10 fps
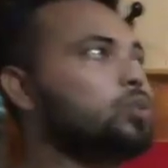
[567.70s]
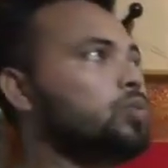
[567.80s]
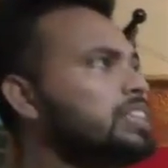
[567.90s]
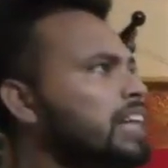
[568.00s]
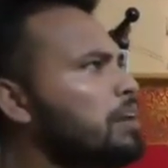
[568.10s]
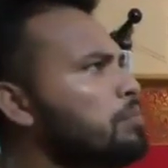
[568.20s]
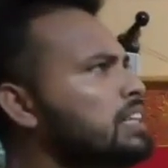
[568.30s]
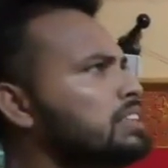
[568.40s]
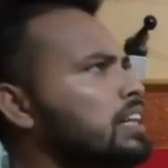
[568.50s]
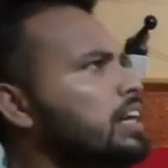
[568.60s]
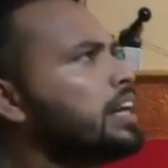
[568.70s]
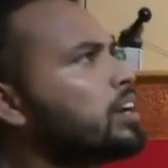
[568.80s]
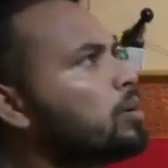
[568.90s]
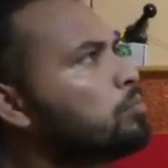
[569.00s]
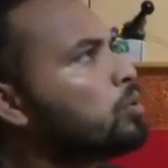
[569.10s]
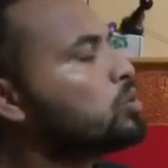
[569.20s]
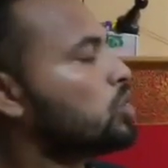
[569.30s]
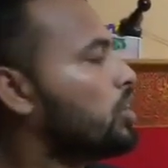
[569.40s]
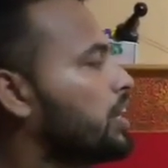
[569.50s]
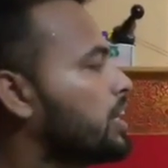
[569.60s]
which can be easily decomposed
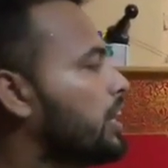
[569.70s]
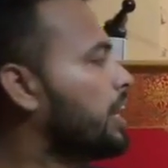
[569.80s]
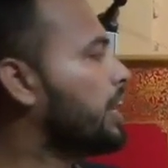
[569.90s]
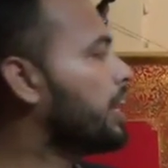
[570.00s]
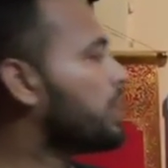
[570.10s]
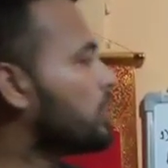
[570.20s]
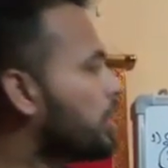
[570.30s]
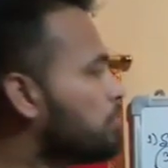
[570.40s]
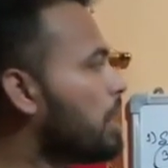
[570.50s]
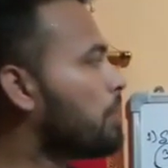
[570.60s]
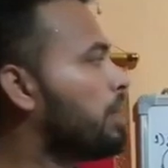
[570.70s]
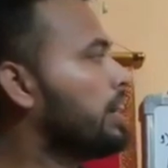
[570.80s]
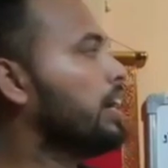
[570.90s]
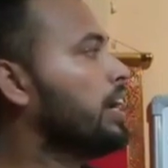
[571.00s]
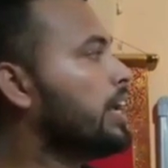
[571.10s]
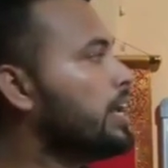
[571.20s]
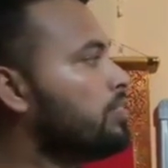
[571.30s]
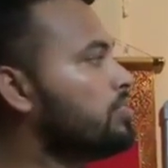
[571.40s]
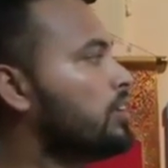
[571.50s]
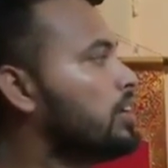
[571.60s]
or degraded in the environment.
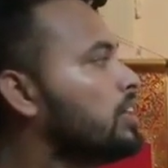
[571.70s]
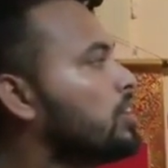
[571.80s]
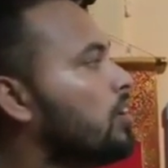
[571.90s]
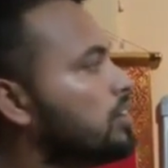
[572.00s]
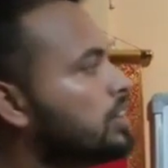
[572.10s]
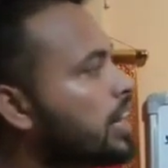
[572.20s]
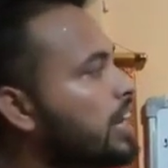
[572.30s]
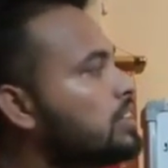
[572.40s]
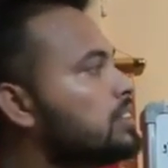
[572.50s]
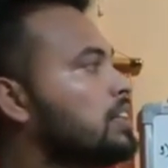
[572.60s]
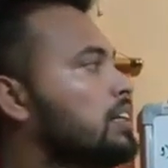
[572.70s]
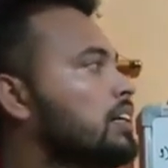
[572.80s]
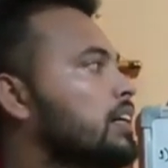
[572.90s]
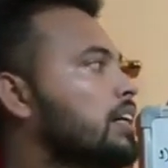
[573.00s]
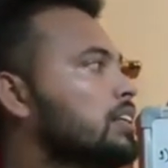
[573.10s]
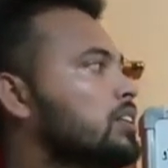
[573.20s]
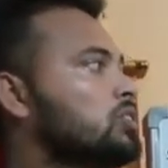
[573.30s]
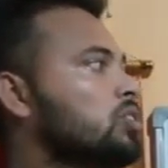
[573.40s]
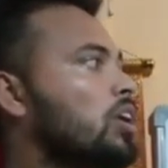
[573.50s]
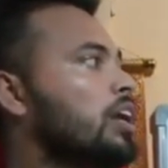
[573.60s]
If in the other case it is the
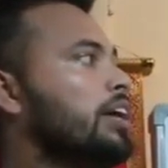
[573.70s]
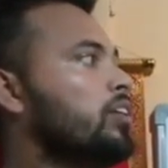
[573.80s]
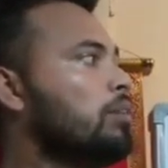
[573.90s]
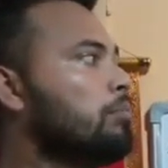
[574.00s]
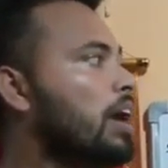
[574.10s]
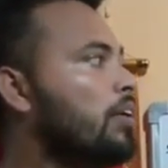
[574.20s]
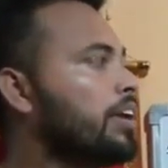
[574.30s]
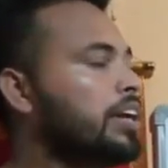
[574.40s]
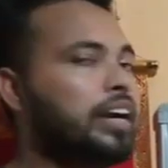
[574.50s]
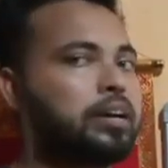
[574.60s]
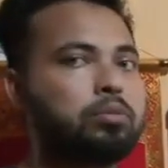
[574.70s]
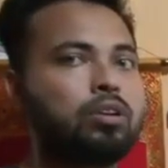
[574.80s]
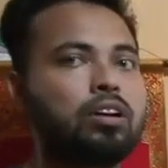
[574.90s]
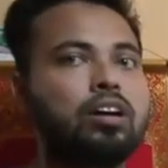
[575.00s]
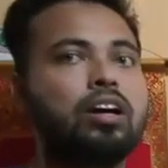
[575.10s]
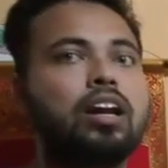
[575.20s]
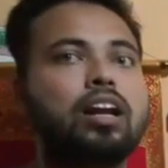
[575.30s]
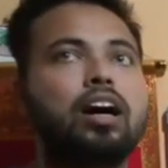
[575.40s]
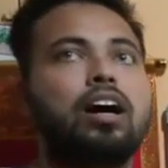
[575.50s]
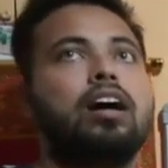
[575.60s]
solid non-biodegradable,
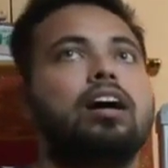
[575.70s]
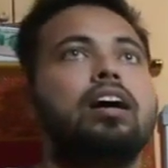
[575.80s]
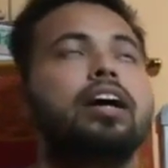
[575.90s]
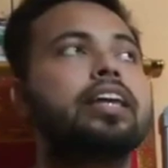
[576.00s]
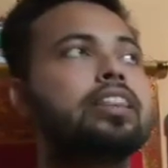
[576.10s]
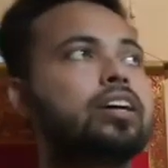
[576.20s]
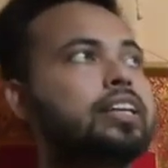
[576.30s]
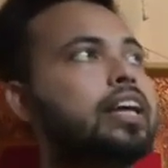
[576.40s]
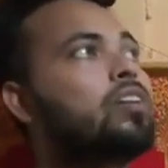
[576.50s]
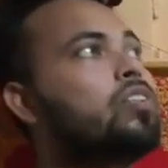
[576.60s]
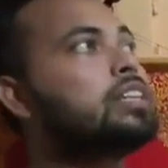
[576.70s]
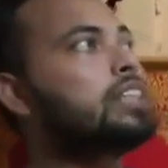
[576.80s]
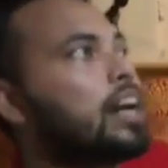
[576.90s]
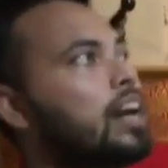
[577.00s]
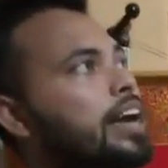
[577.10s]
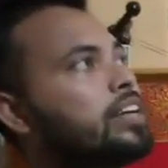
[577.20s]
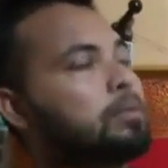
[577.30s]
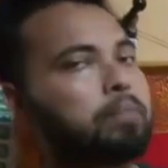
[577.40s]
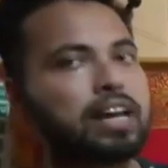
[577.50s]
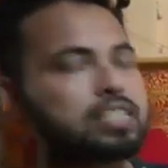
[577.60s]
in the thing which are like the
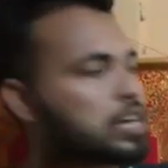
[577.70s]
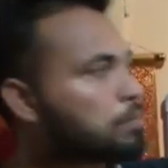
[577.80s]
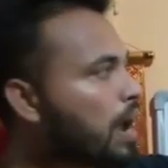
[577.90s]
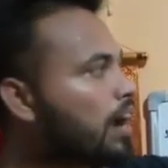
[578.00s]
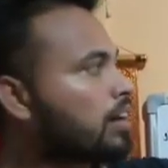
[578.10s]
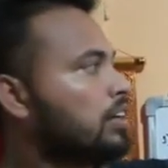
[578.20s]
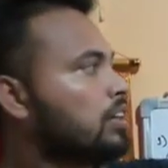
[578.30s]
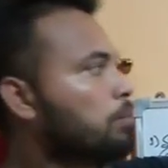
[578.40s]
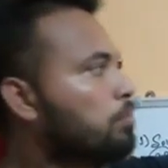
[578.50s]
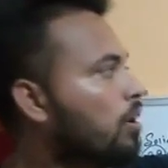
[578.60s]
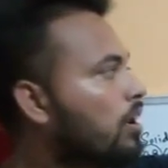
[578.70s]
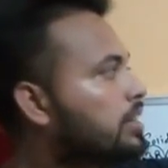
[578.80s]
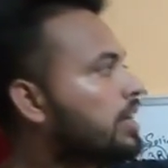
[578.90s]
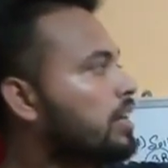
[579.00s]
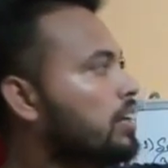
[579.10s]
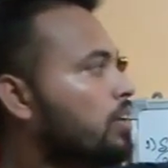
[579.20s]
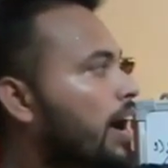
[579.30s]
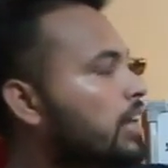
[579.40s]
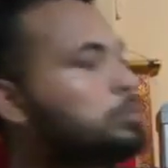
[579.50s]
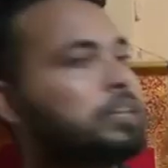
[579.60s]
plastic bag, the polythene, the
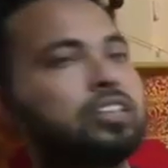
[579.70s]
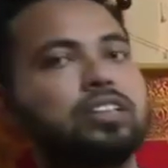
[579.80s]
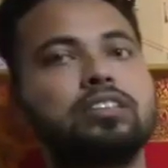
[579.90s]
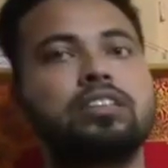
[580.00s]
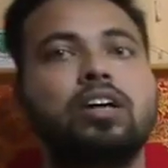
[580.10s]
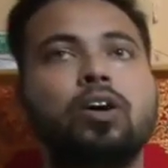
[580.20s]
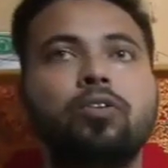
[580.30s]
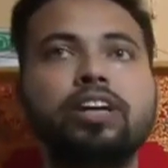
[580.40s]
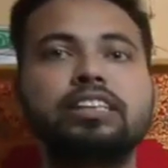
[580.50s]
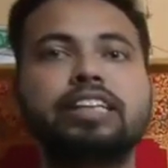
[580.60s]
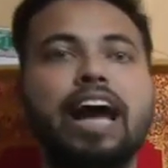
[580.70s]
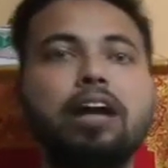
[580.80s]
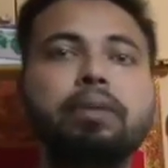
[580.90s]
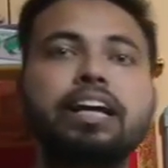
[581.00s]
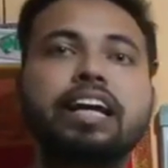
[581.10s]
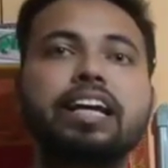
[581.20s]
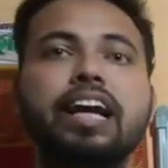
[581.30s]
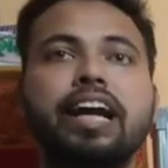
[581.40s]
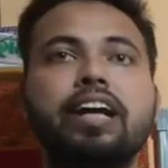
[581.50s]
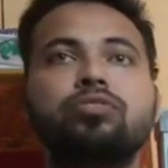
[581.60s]
asbestos, which can be
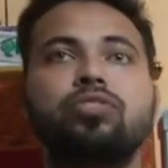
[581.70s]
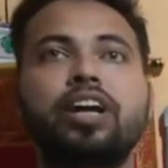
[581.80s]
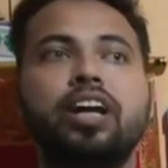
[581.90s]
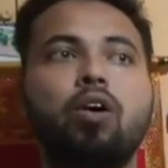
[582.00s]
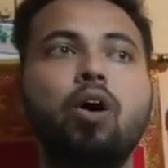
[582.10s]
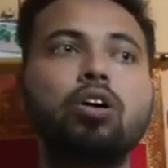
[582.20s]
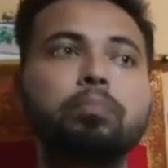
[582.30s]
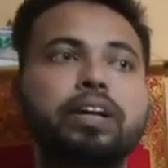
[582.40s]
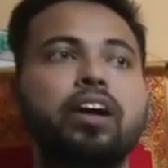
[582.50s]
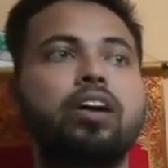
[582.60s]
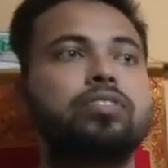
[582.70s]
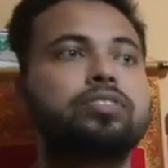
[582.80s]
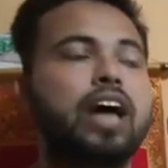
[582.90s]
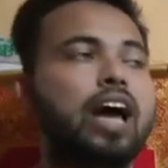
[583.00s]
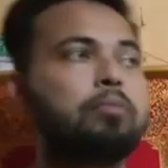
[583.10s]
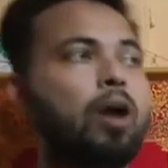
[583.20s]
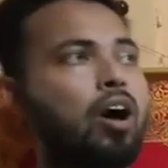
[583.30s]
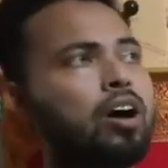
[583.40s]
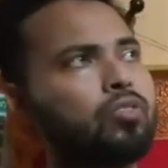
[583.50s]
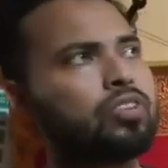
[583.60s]
degraded for a long period of time,
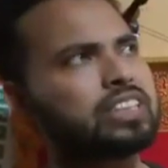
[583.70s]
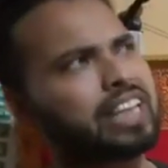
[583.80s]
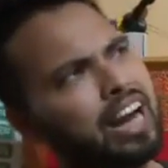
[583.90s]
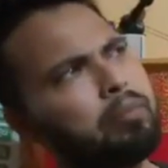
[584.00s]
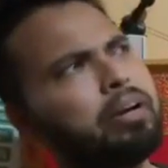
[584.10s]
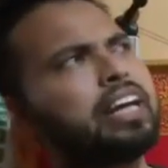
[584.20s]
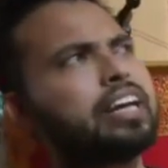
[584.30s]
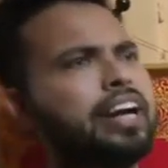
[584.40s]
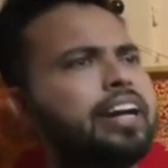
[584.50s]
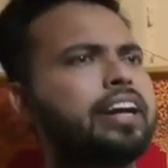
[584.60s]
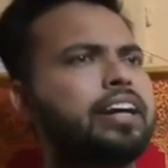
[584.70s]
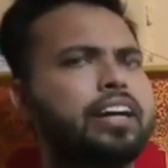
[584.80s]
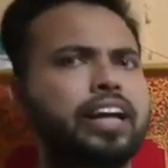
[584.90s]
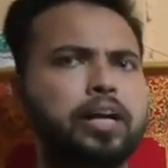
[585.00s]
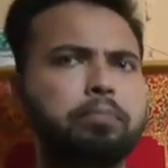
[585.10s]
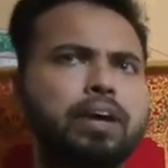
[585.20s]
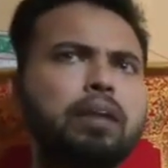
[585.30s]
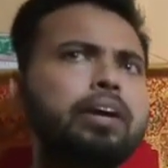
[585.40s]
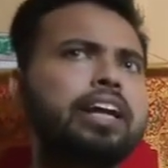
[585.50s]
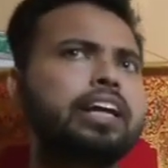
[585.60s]
or which can be degraded. It may
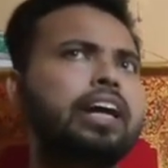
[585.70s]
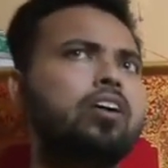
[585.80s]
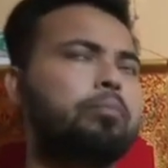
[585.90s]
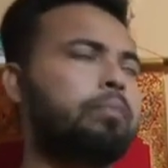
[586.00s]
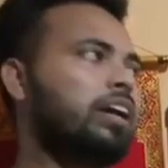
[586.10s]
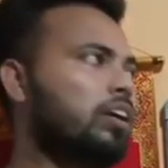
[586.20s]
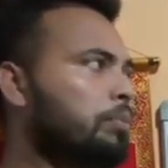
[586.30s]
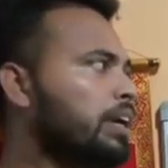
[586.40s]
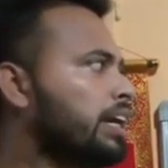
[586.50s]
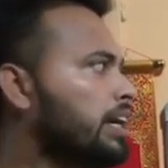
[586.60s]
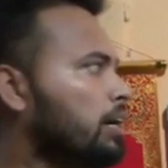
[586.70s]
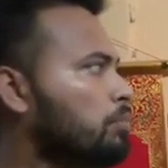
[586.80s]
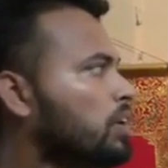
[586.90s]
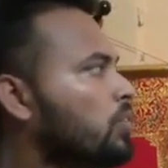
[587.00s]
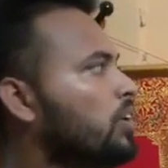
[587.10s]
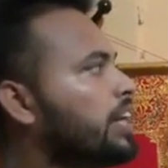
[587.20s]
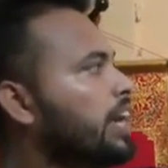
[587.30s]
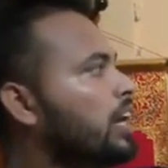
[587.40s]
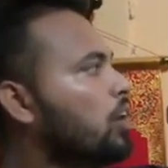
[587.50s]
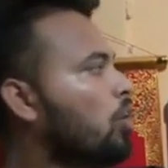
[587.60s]
be degraded or may not be degraded, but it will
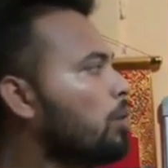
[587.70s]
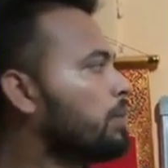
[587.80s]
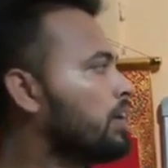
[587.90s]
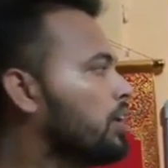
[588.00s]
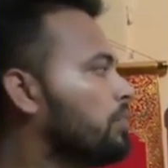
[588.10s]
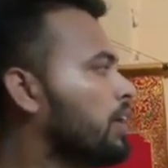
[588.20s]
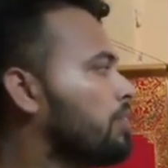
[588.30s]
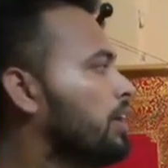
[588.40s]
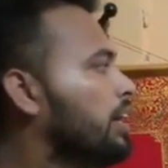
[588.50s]
take a long period of time.